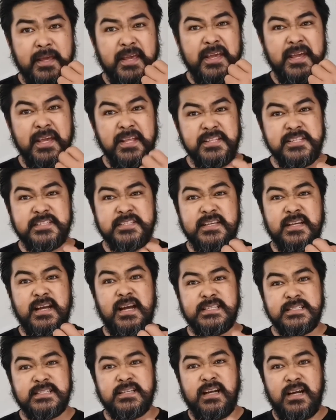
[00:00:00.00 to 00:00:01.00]
it's
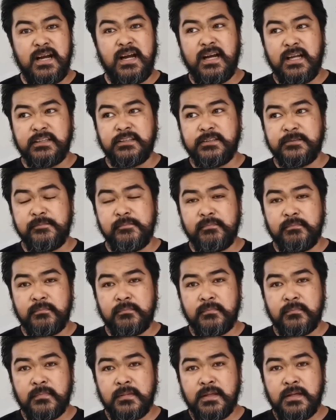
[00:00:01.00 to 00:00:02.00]
as hot
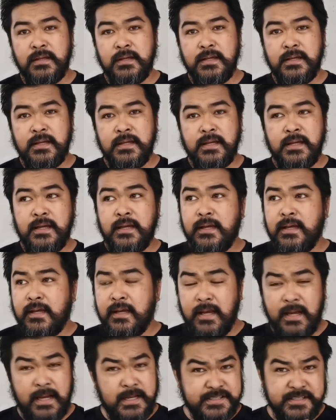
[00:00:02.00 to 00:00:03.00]

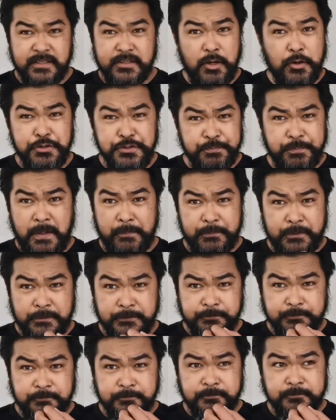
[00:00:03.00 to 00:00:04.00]
as a ghost pepper.
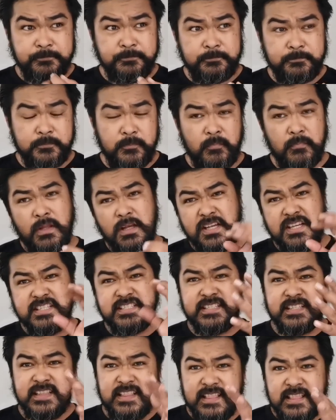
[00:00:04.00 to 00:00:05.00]

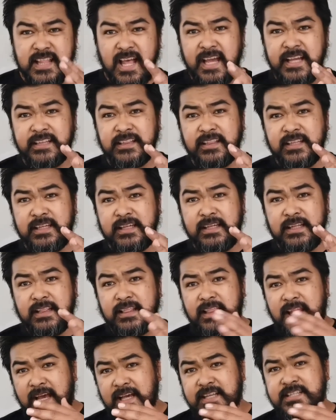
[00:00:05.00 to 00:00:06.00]
Slightly
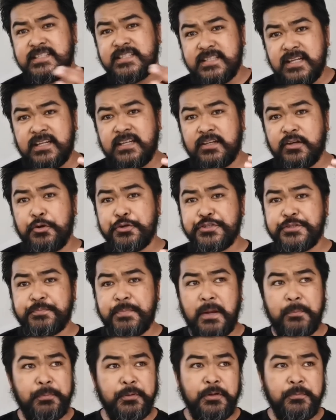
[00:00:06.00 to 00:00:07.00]
less than a ghost
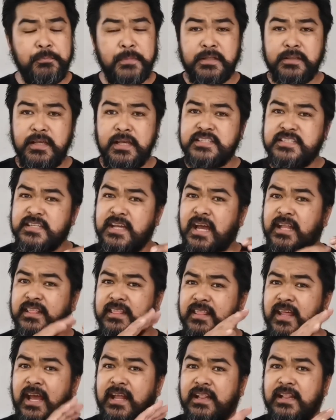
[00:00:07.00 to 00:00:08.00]
pepper, but it's
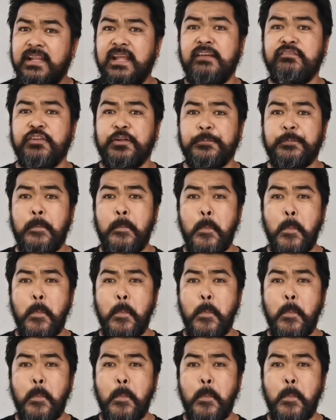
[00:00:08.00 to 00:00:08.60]
at that level.